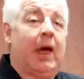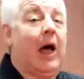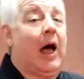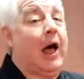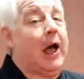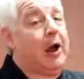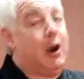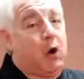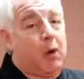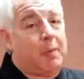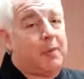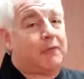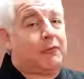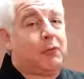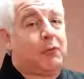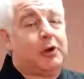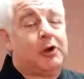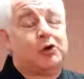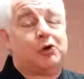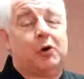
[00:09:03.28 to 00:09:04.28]
I hope
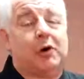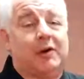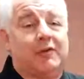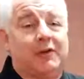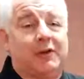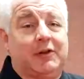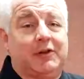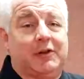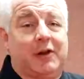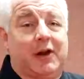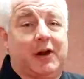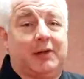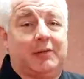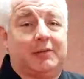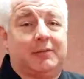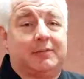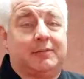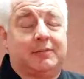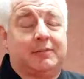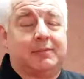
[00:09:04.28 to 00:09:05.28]
everyone enjoyed everything today.
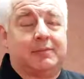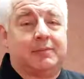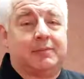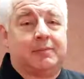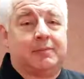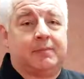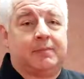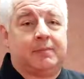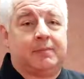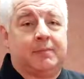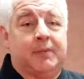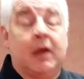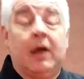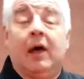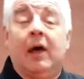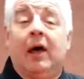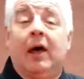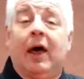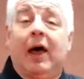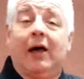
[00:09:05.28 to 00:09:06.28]

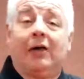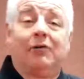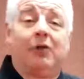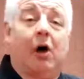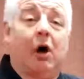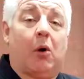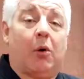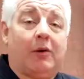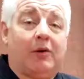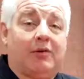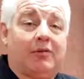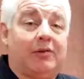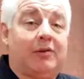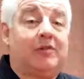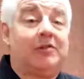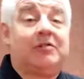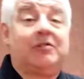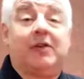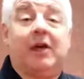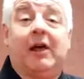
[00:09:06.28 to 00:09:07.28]
As always,
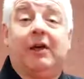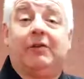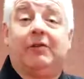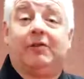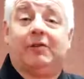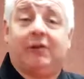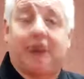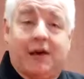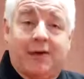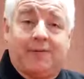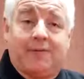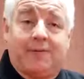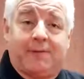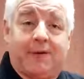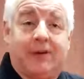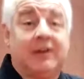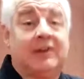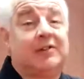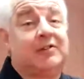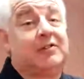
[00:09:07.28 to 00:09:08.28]
stay safe,
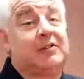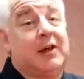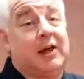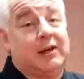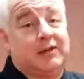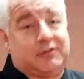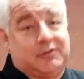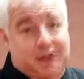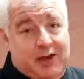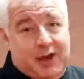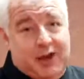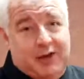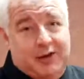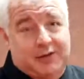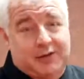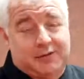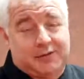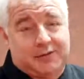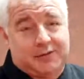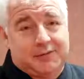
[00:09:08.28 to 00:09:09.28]
stay
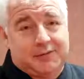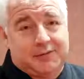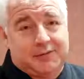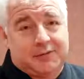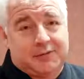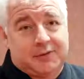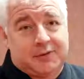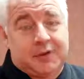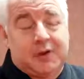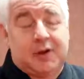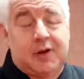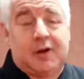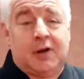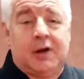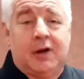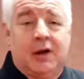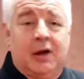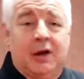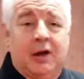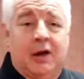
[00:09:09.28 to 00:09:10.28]
sane.
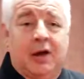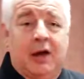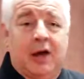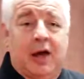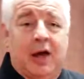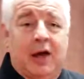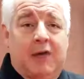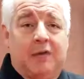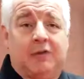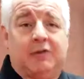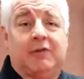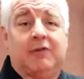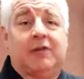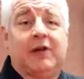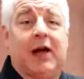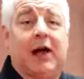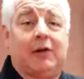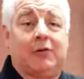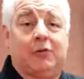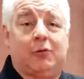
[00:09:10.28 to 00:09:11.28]
And this is
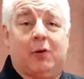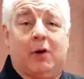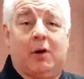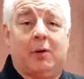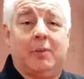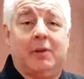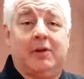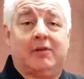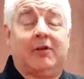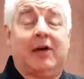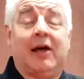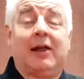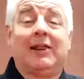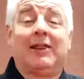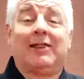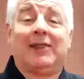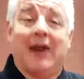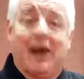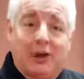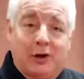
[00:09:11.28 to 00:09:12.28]
Datu Hartman
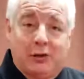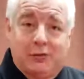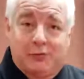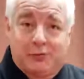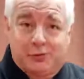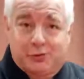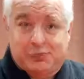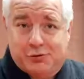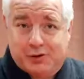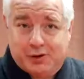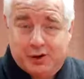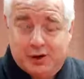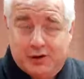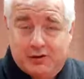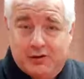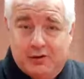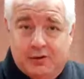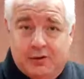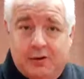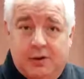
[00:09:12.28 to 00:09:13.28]
saying thank you for tuning
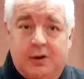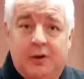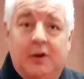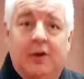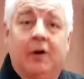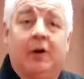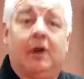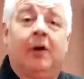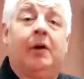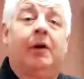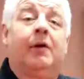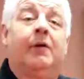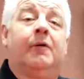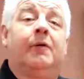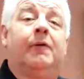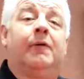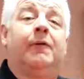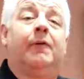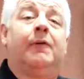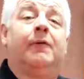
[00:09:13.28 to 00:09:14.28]
in
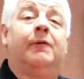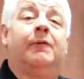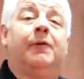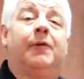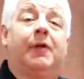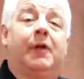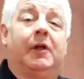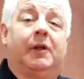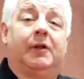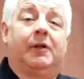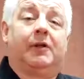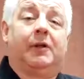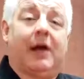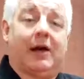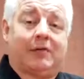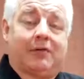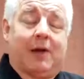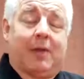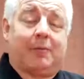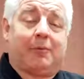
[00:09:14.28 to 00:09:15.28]
for the
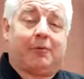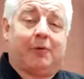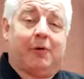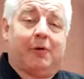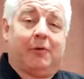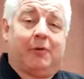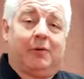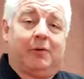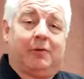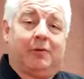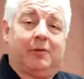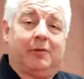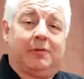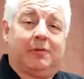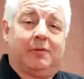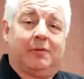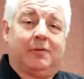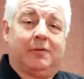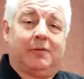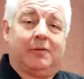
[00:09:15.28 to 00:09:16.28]
next episode
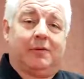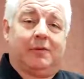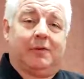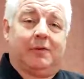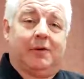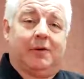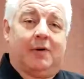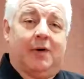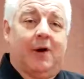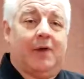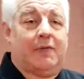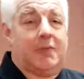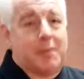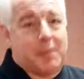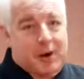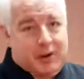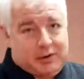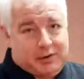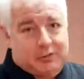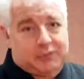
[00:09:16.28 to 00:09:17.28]
of the
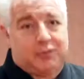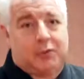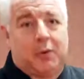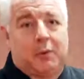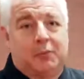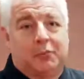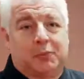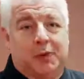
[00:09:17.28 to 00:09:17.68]
Modern Arnis Forms